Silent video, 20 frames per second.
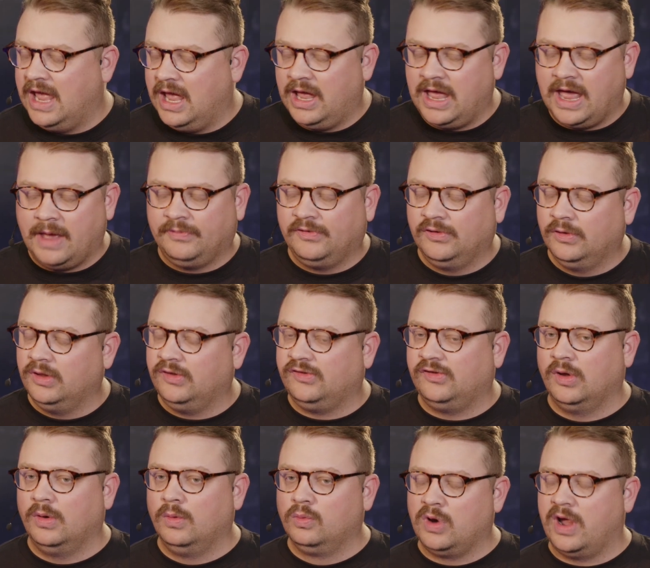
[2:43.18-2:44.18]
absolutely.
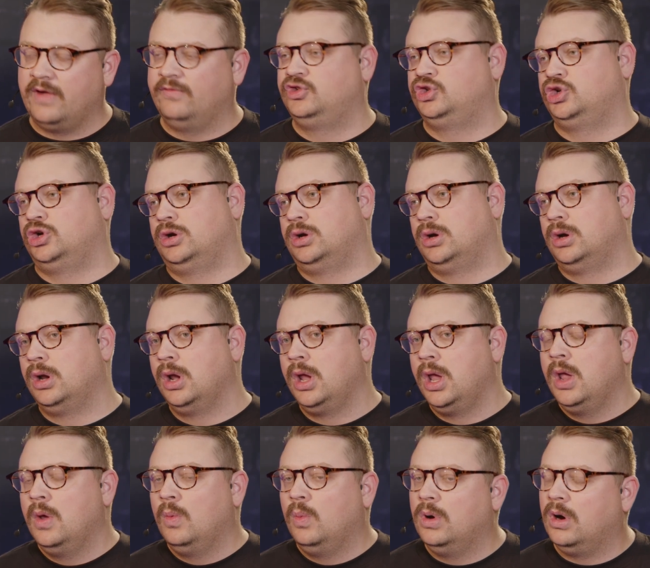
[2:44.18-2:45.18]
So RevSure,
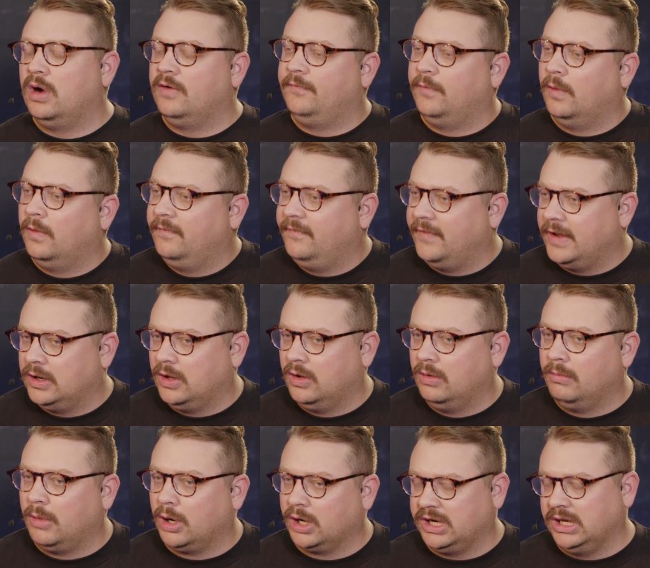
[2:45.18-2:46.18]
we're a full funnel
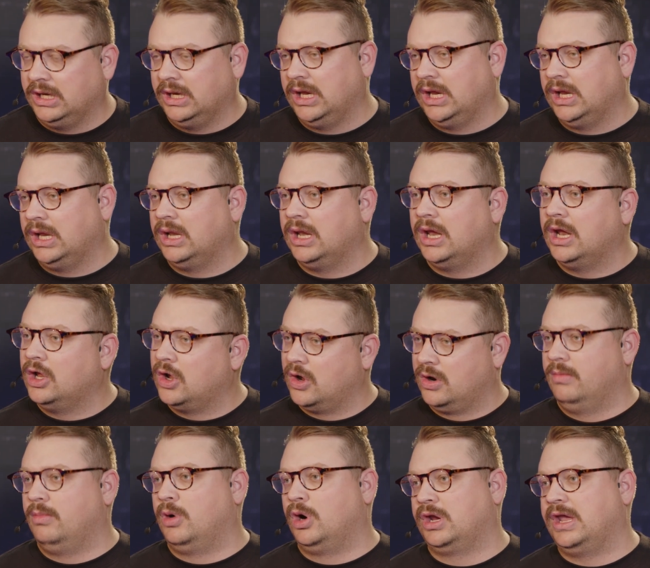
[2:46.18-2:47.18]
marketing and
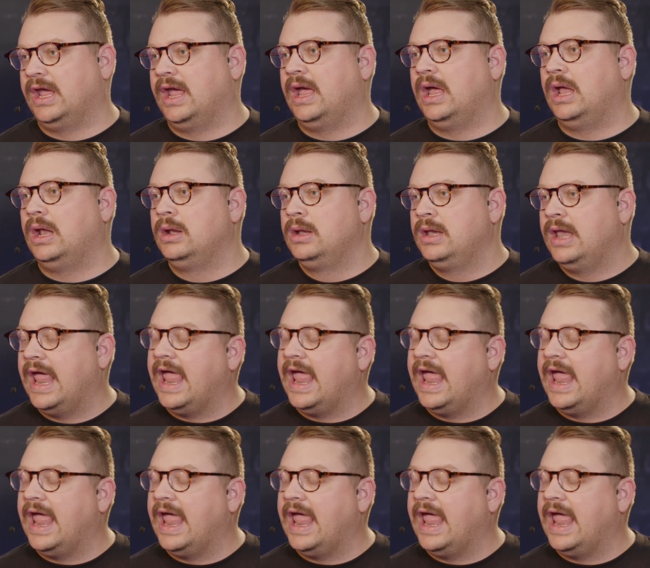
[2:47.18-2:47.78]
go-to-market